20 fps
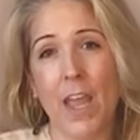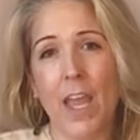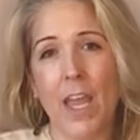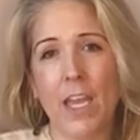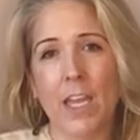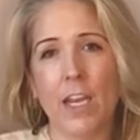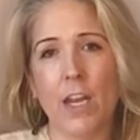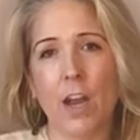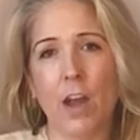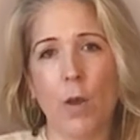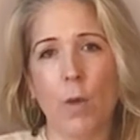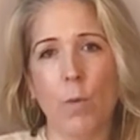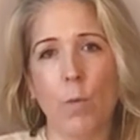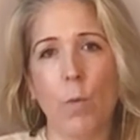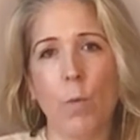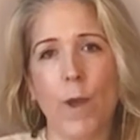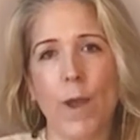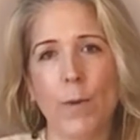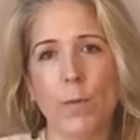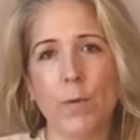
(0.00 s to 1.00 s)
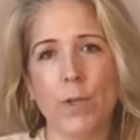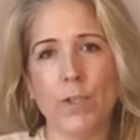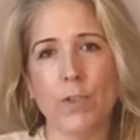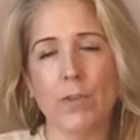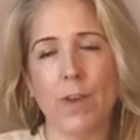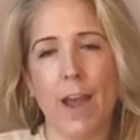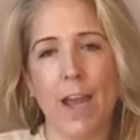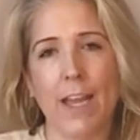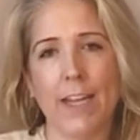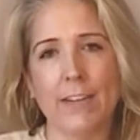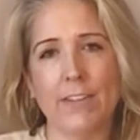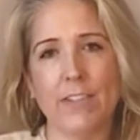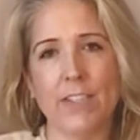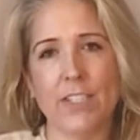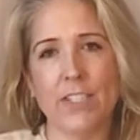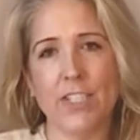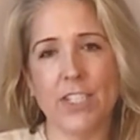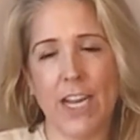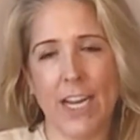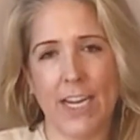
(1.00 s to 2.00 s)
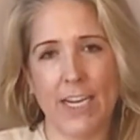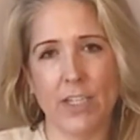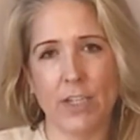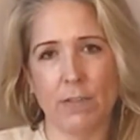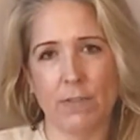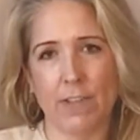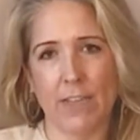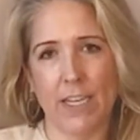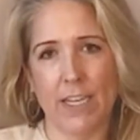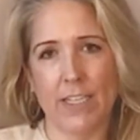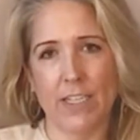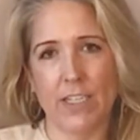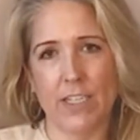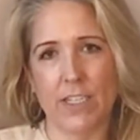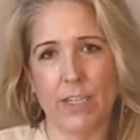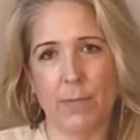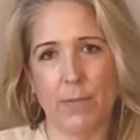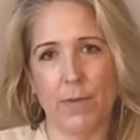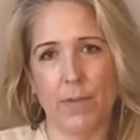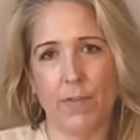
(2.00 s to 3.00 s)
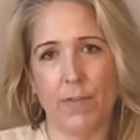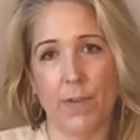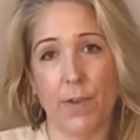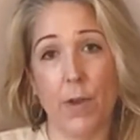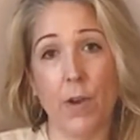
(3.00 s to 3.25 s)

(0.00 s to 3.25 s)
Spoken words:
You know, when we're trying to change our relationship with food,